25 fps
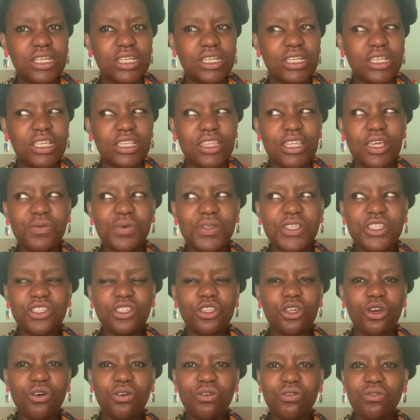that there was
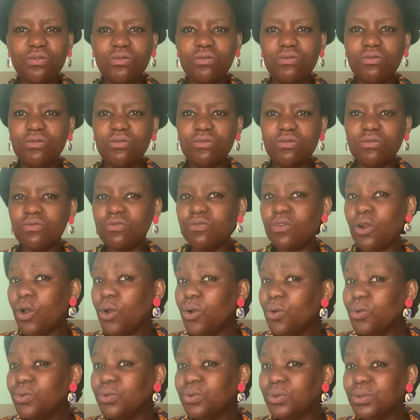no
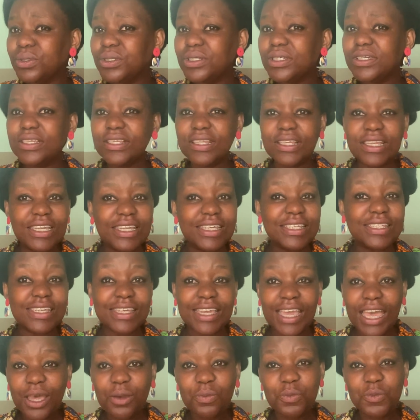road leading
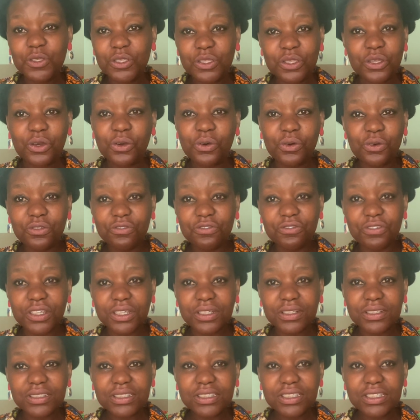up to the
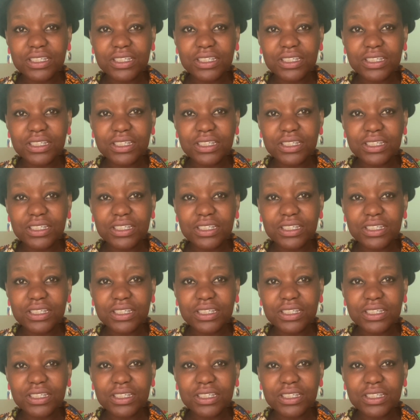cornfield.